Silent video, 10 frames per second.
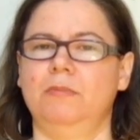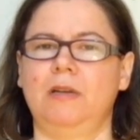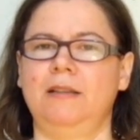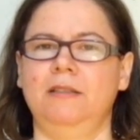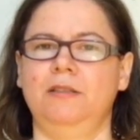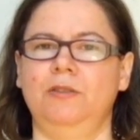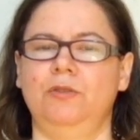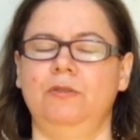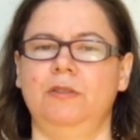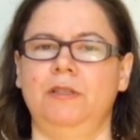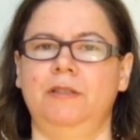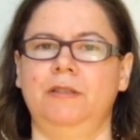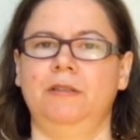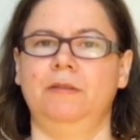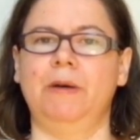I didn't
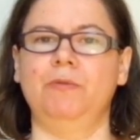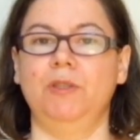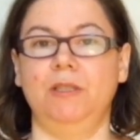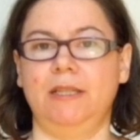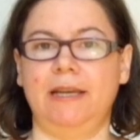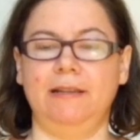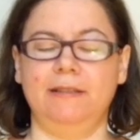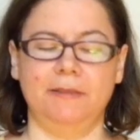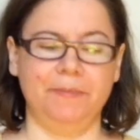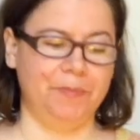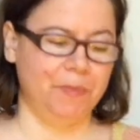about the details.